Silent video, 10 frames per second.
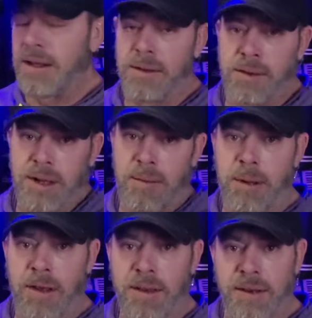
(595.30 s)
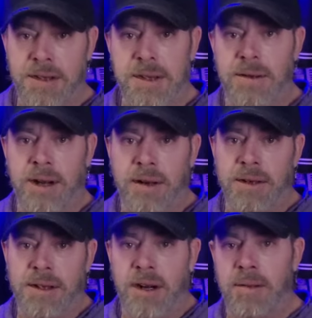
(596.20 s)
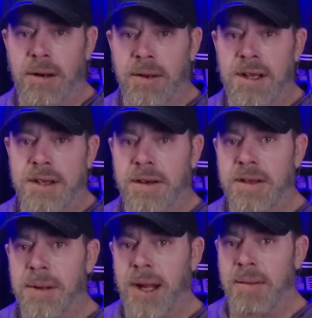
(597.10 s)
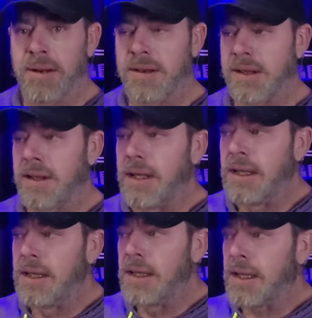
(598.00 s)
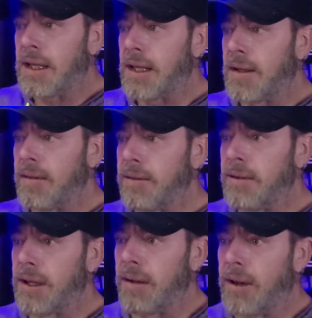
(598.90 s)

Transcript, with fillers: I knew, you know, both of us knew how to interpret research papers. And um, you